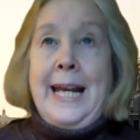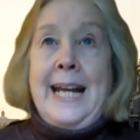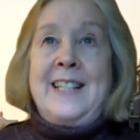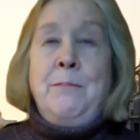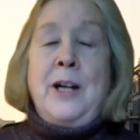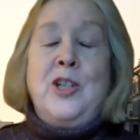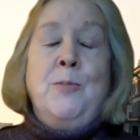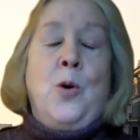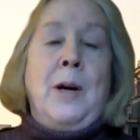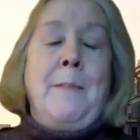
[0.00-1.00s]
It's
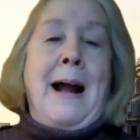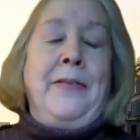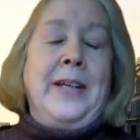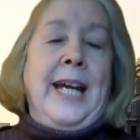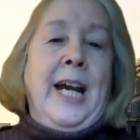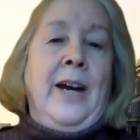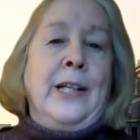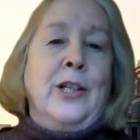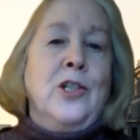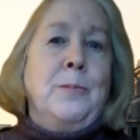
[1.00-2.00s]
much more about the
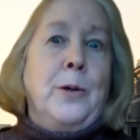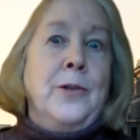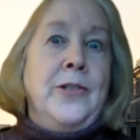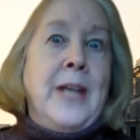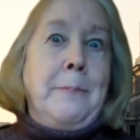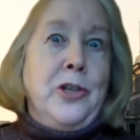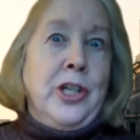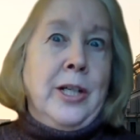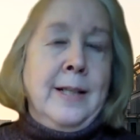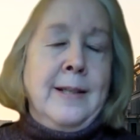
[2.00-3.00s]
character's
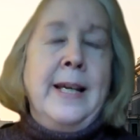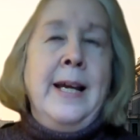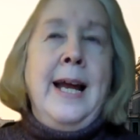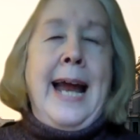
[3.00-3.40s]
perceptions